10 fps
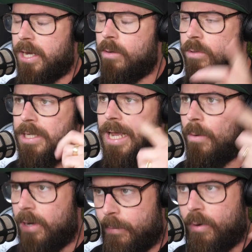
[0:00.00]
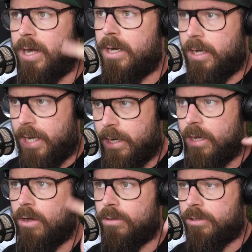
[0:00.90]
and it was now in her brain and in her
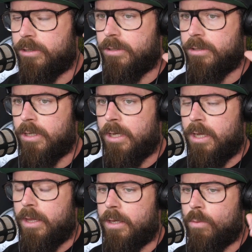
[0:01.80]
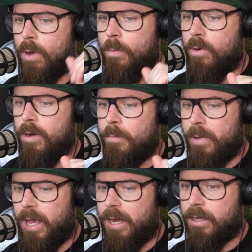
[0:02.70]
conscience that when we're in
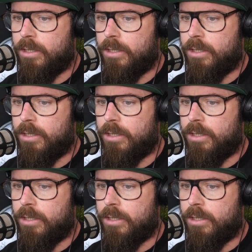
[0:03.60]
bed,